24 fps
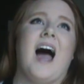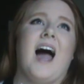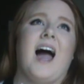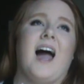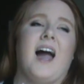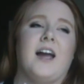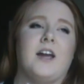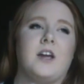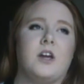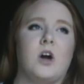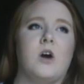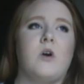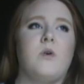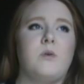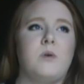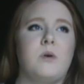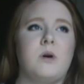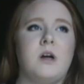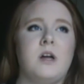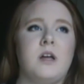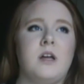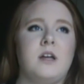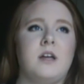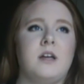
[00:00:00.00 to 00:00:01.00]
I
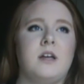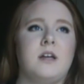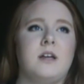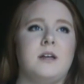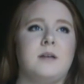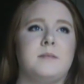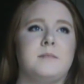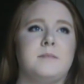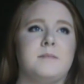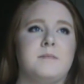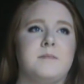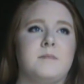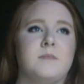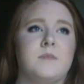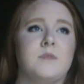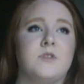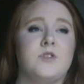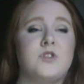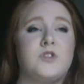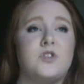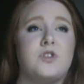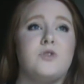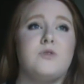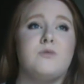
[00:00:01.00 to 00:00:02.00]
go
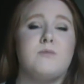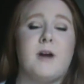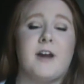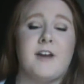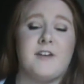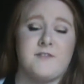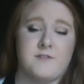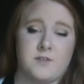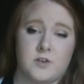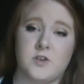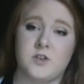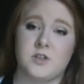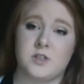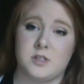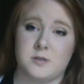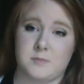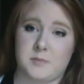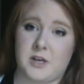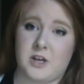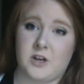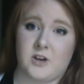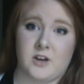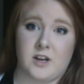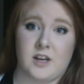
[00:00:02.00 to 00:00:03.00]
to my first
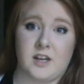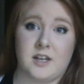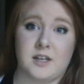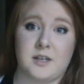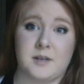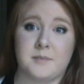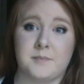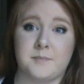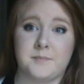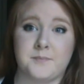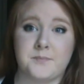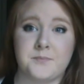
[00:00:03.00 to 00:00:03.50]
period,